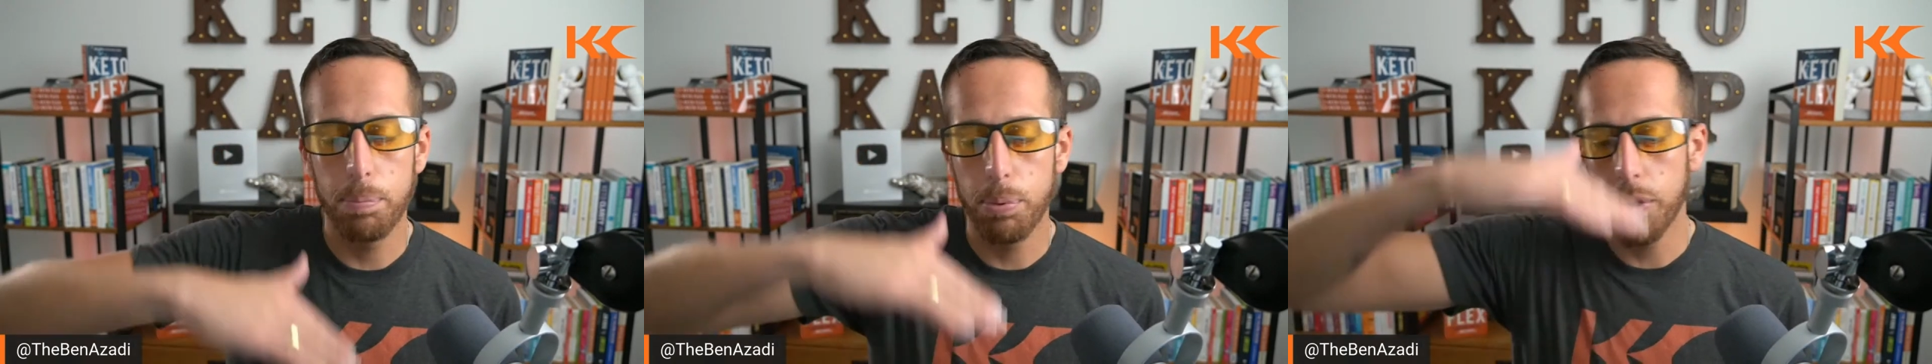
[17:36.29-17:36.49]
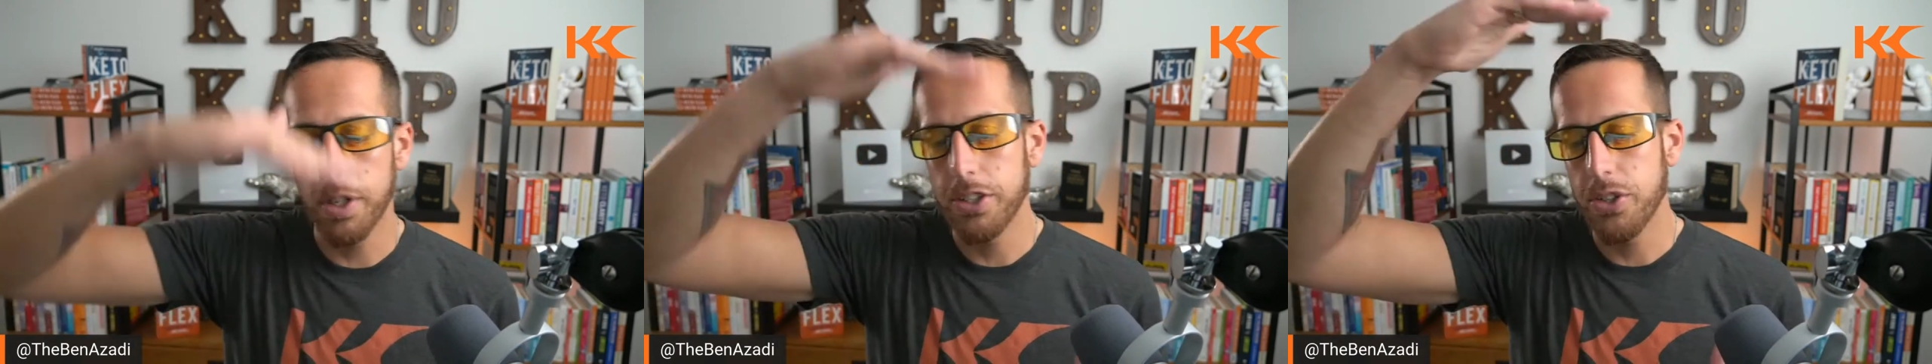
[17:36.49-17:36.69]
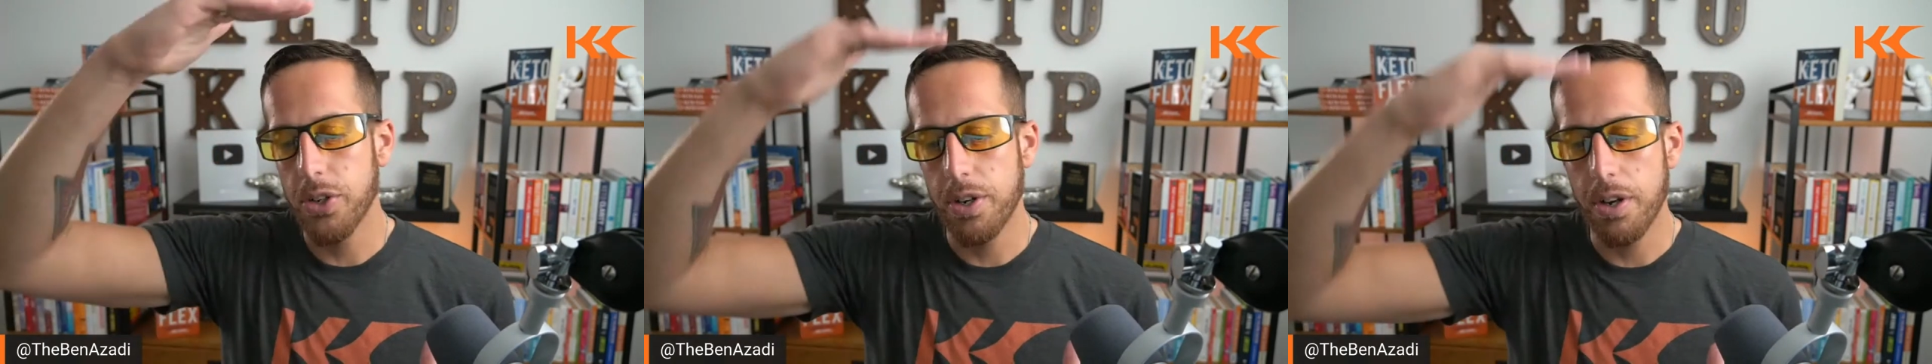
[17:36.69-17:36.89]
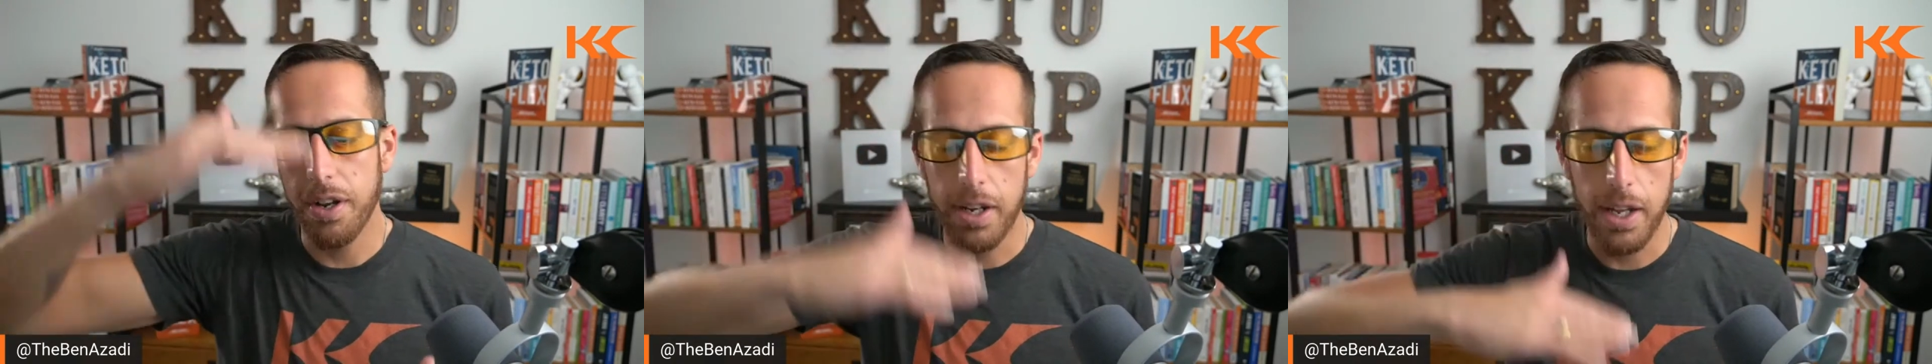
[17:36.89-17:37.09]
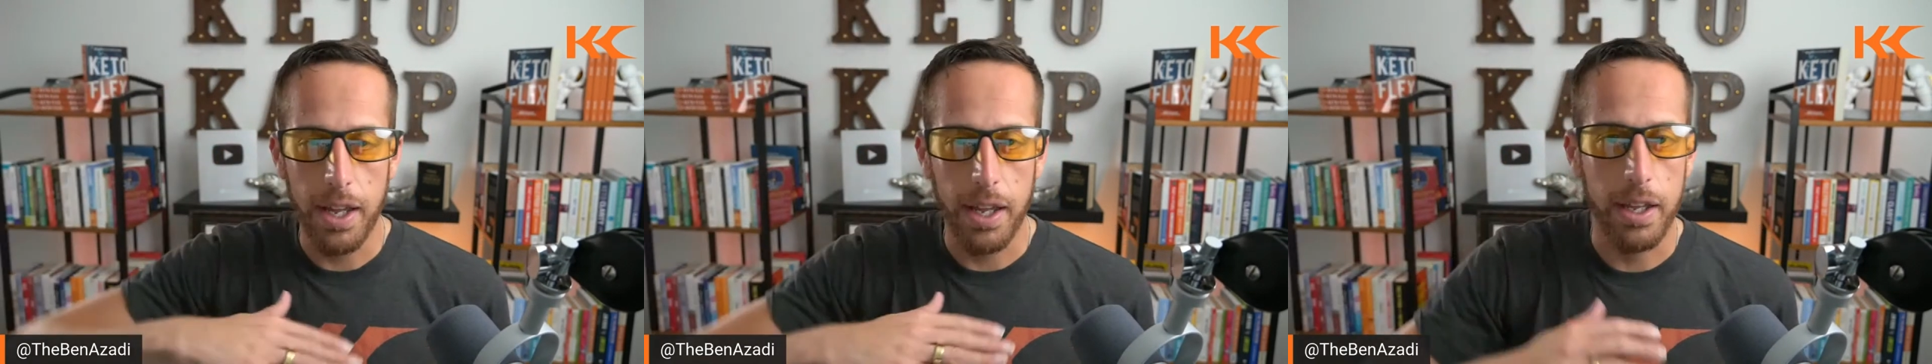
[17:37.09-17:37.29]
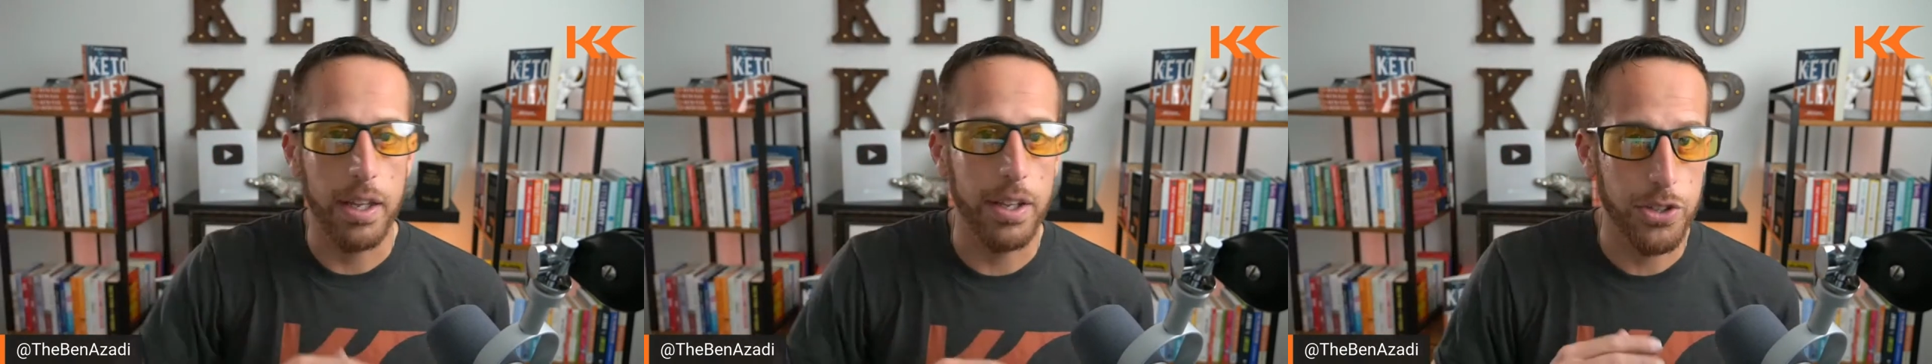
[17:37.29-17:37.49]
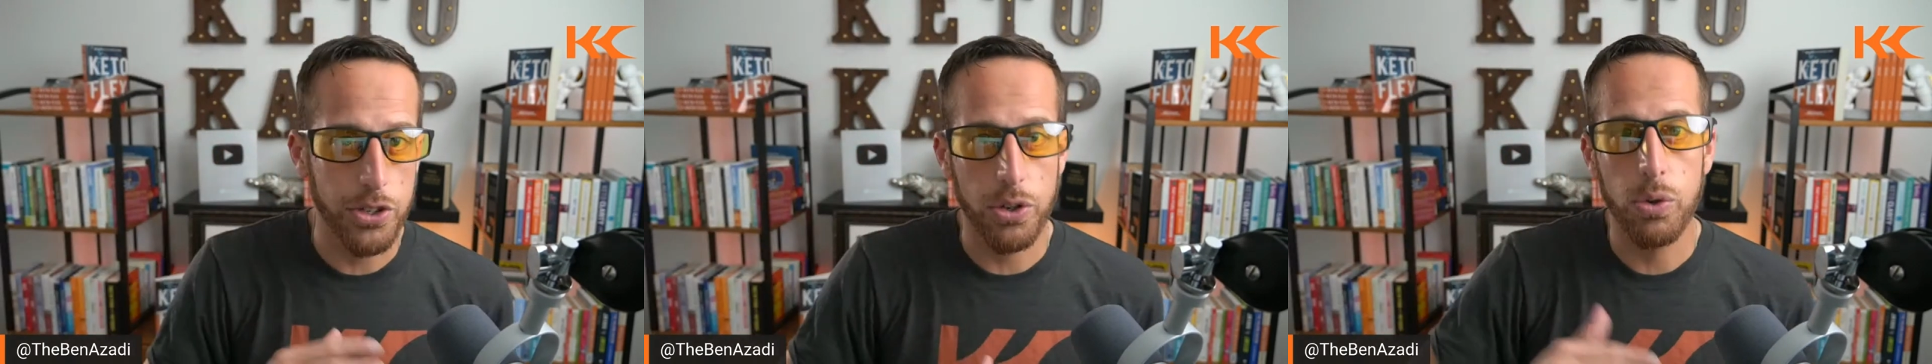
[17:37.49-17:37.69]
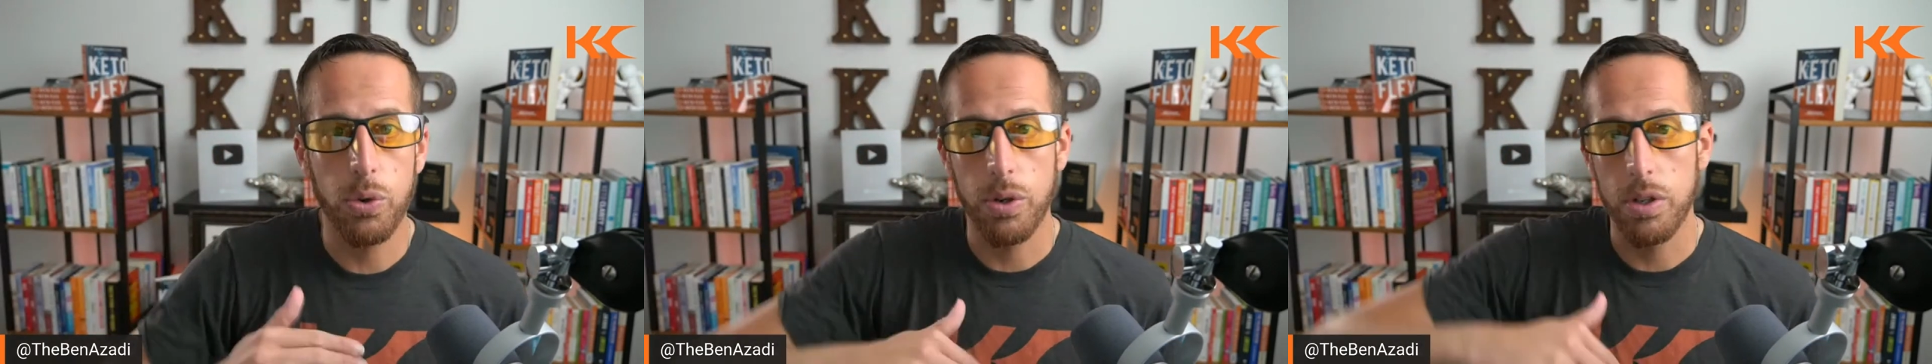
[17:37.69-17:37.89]
point during the day is your
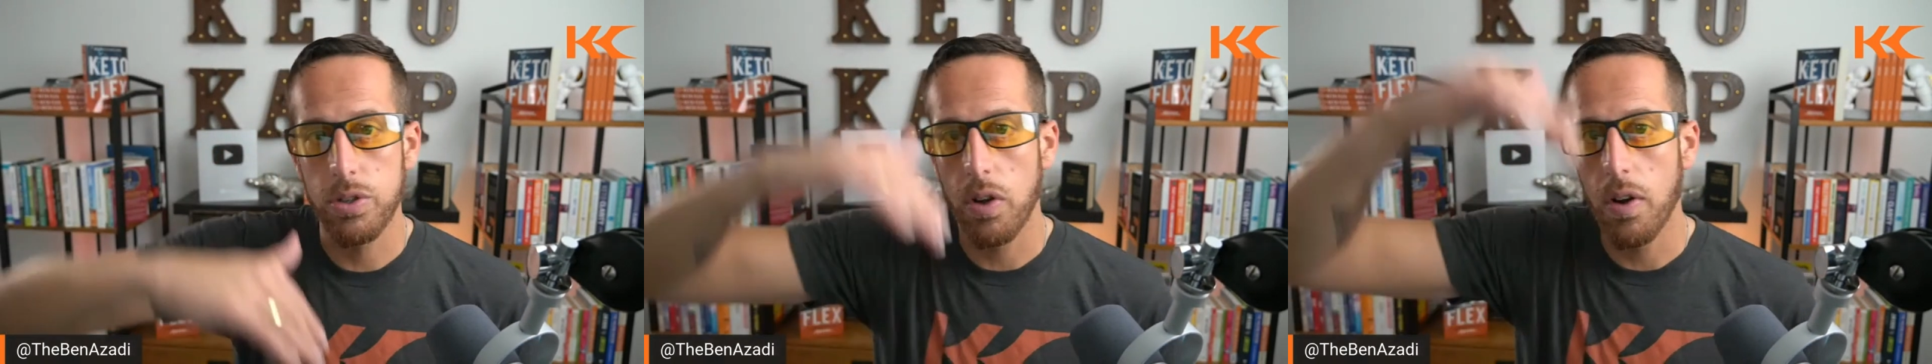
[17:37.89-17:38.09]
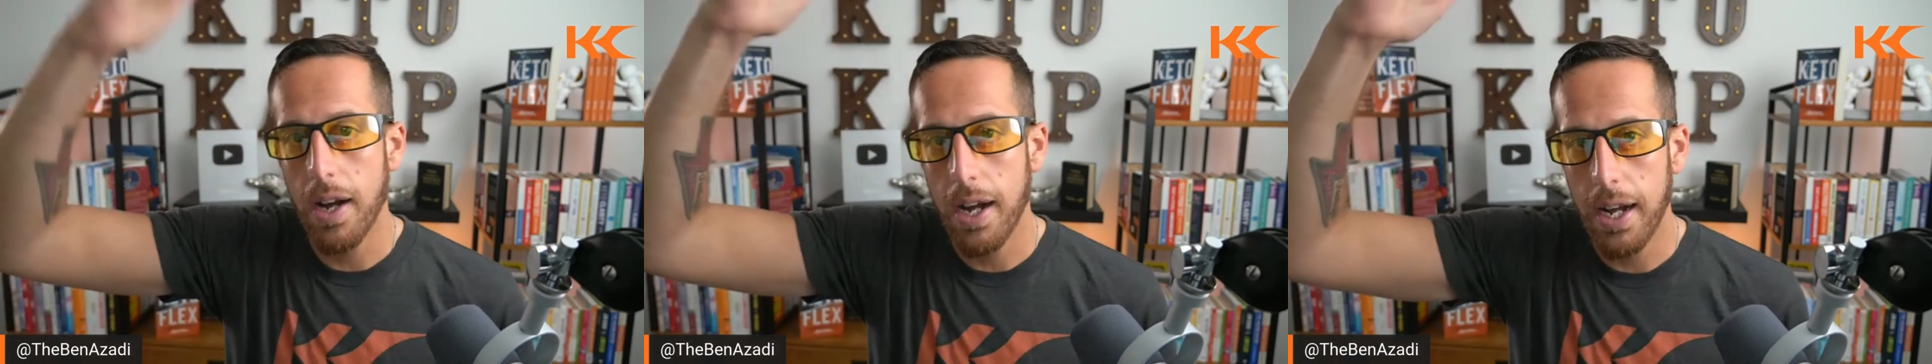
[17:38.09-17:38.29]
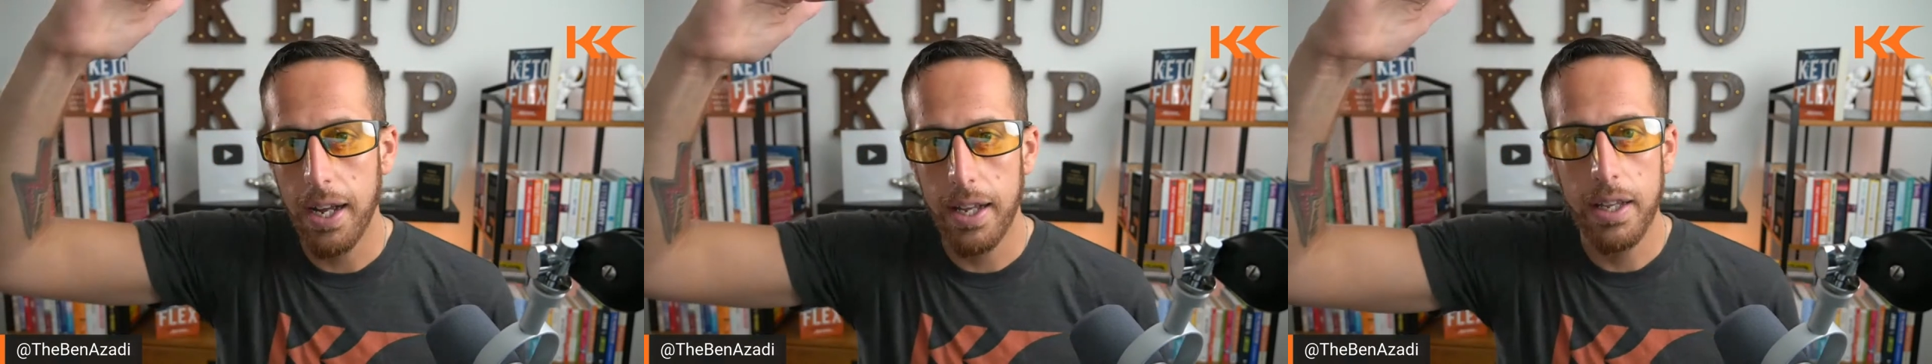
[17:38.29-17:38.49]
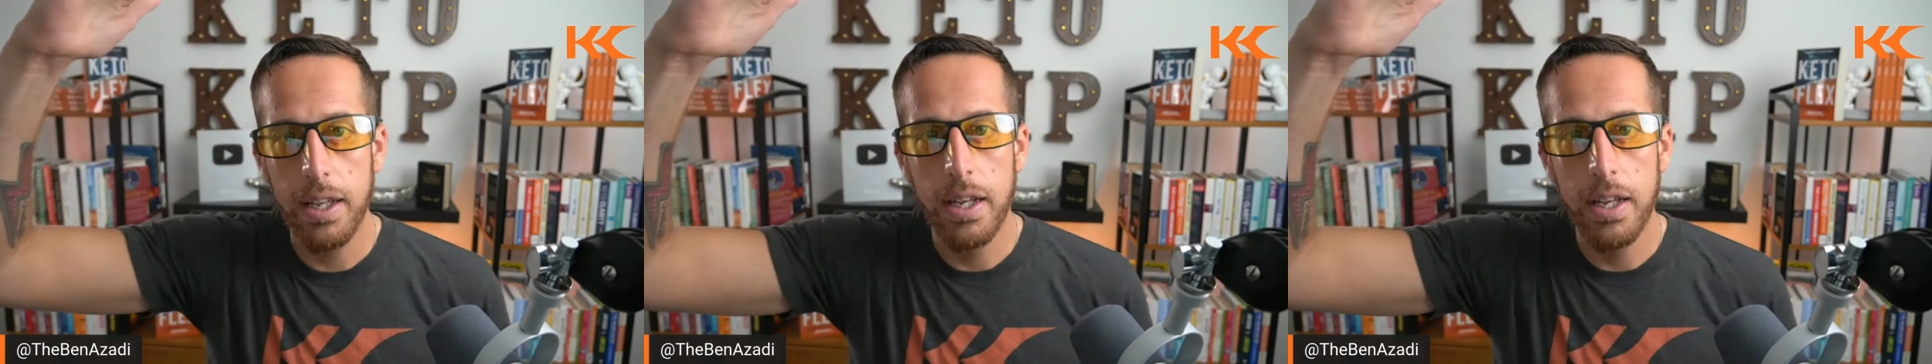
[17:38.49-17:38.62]
cortisol high,